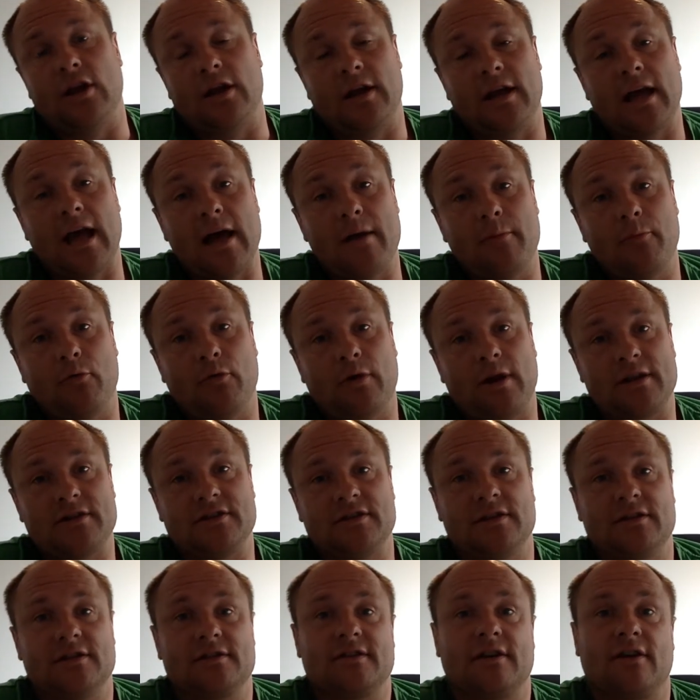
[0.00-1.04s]
Camborne, actually in
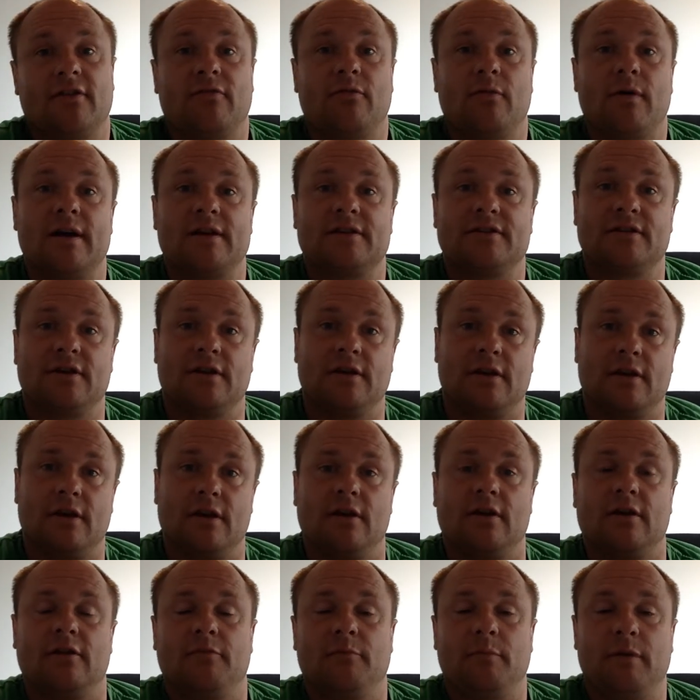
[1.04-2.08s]
the southwest, and
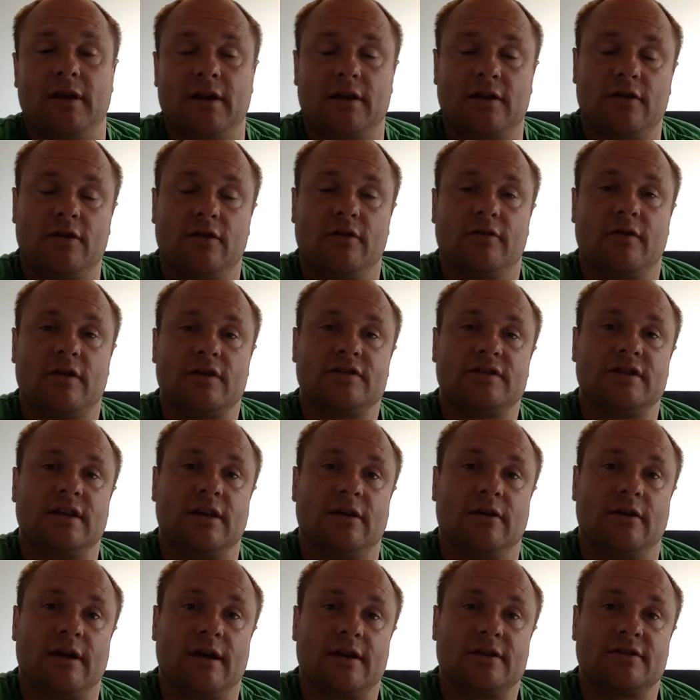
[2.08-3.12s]
have been at the university here
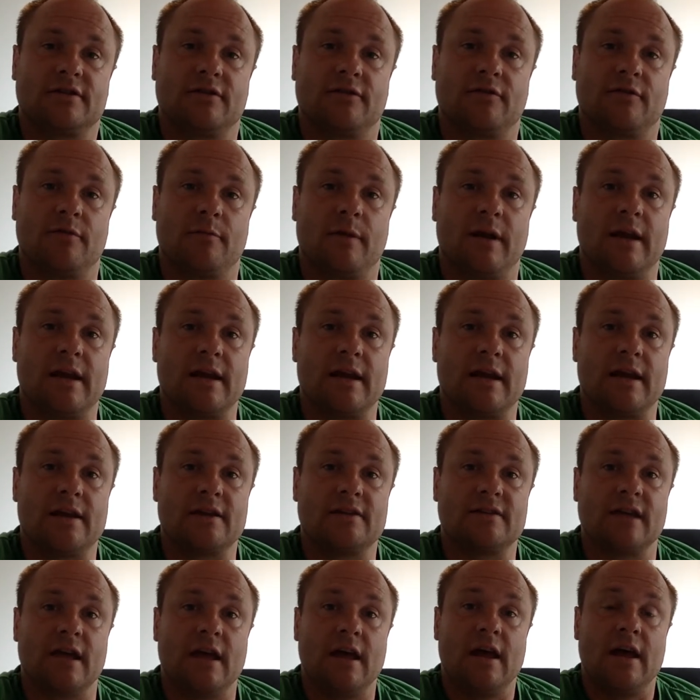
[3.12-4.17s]
in Exeter for many years,
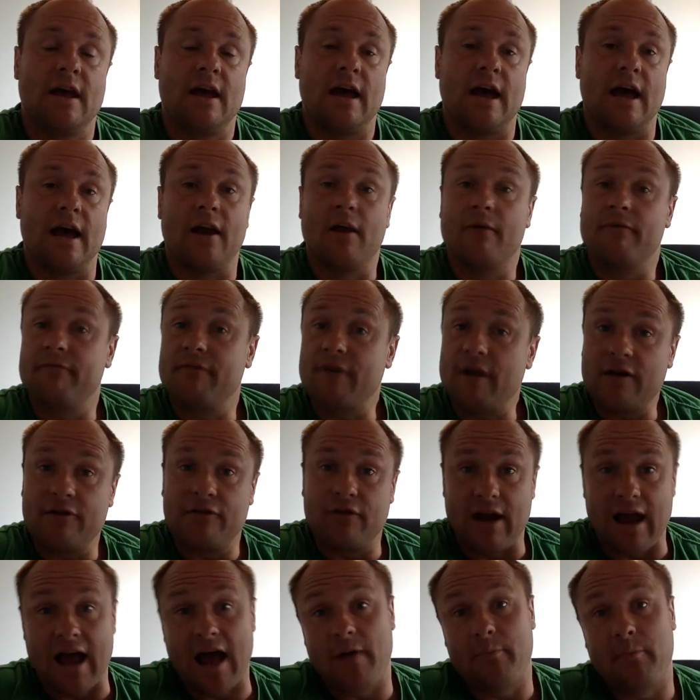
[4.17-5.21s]
and I'm very, very
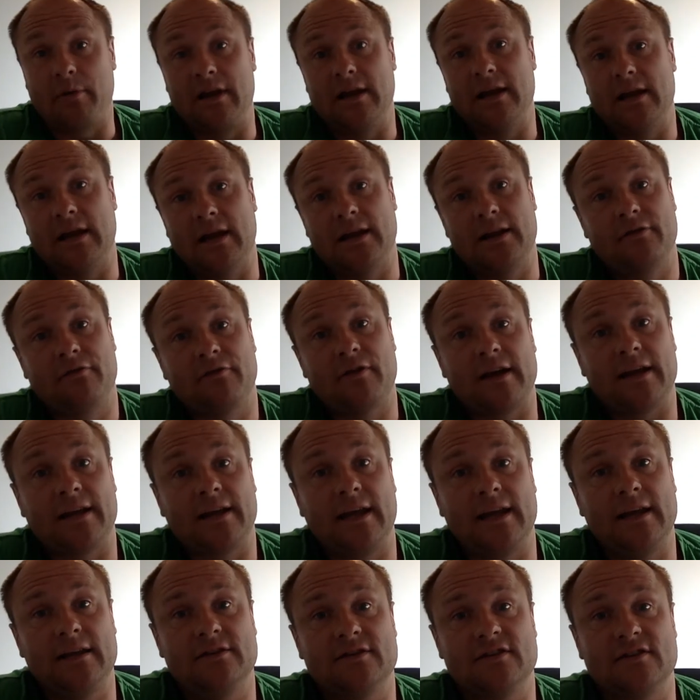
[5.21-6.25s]
happy and in fact
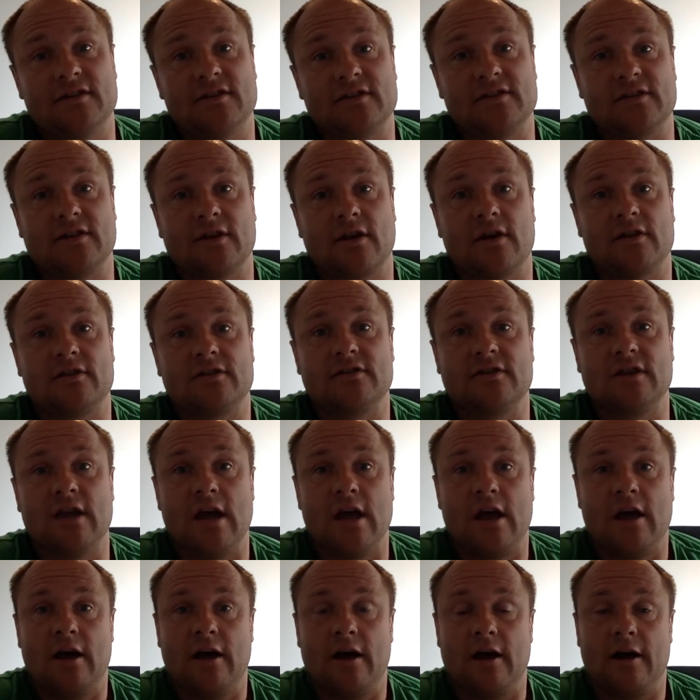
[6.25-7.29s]
keen to discuss
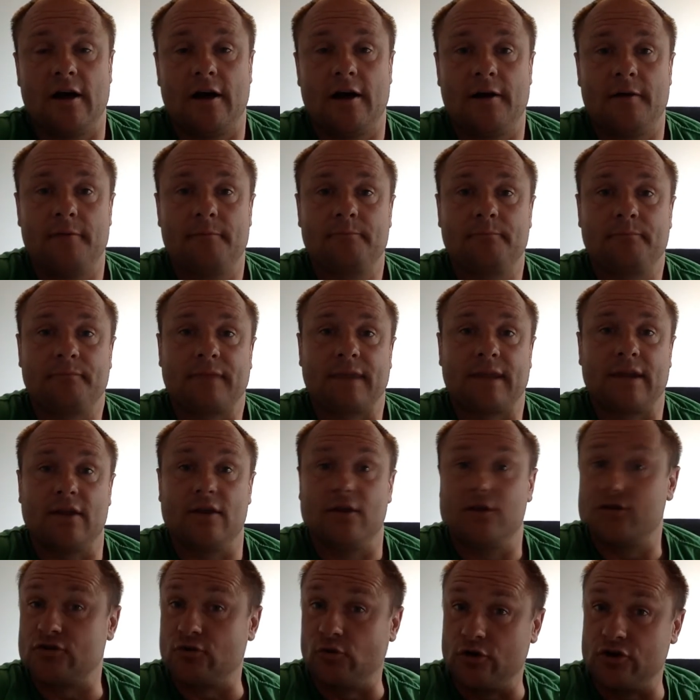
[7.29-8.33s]
the
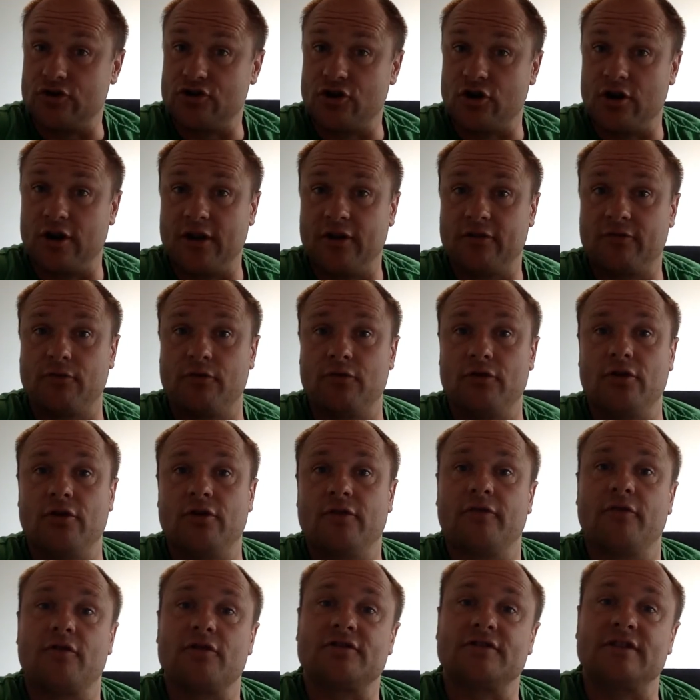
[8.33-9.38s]
sort of journey through
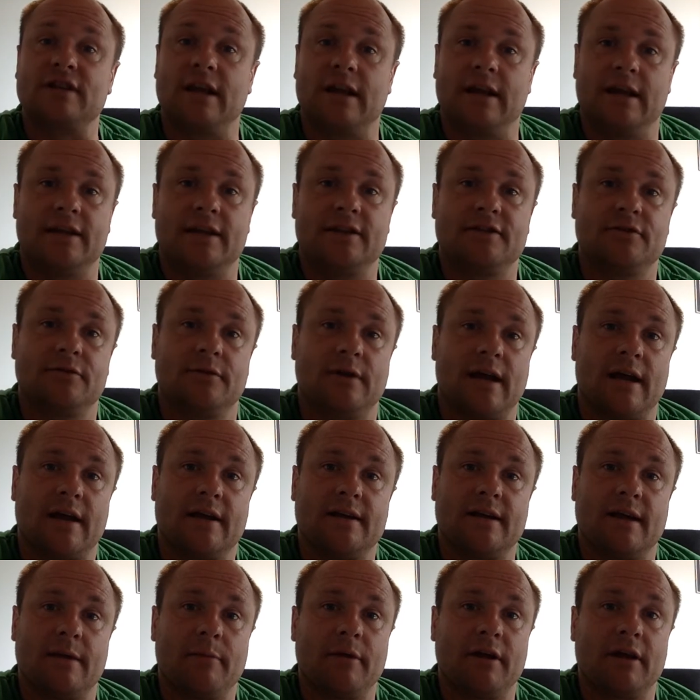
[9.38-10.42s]
university and into an
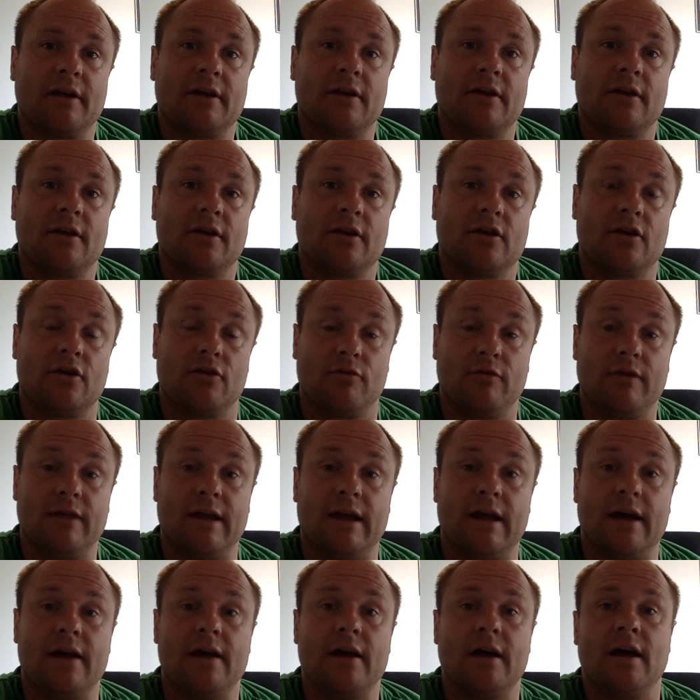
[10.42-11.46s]
academic career.